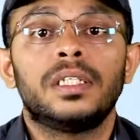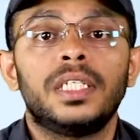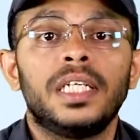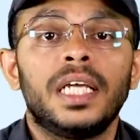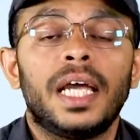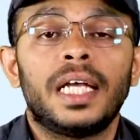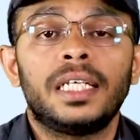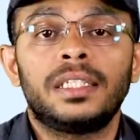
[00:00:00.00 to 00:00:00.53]

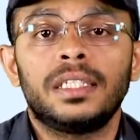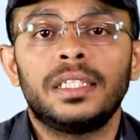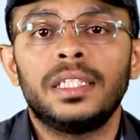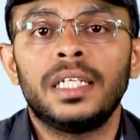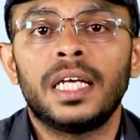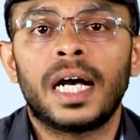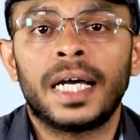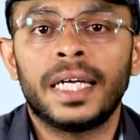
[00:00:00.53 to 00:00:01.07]
The
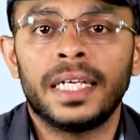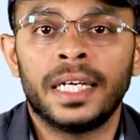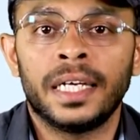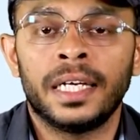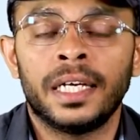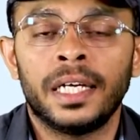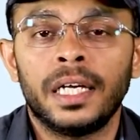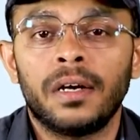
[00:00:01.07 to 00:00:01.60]

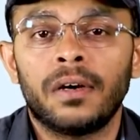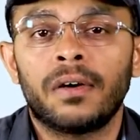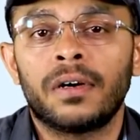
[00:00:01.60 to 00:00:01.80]
SEIAA,